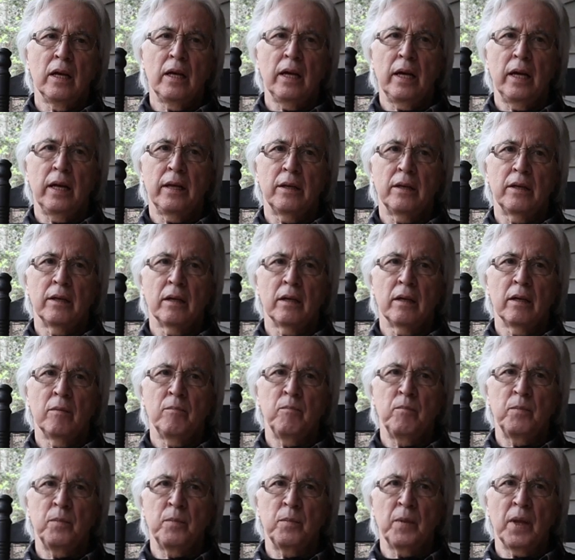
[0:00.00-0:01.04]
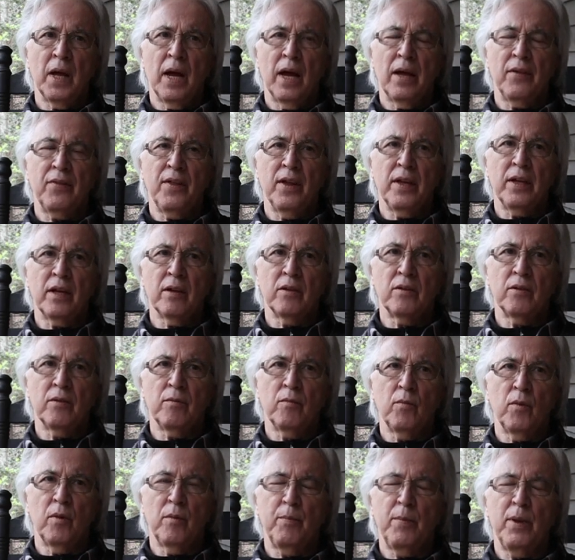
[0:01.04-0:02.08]
And I think it
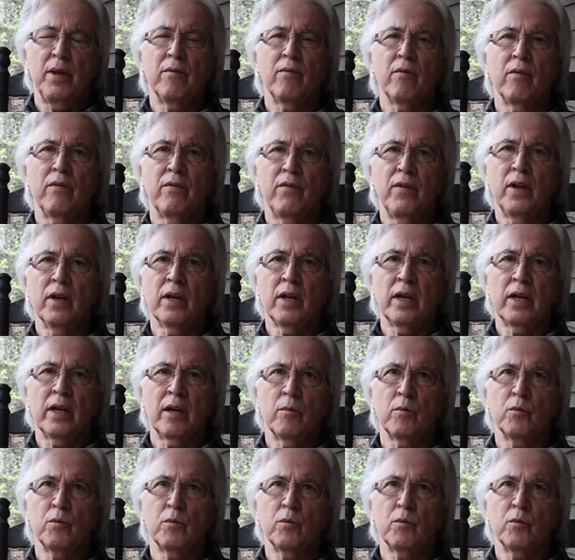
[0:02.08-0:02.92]
would be revealing.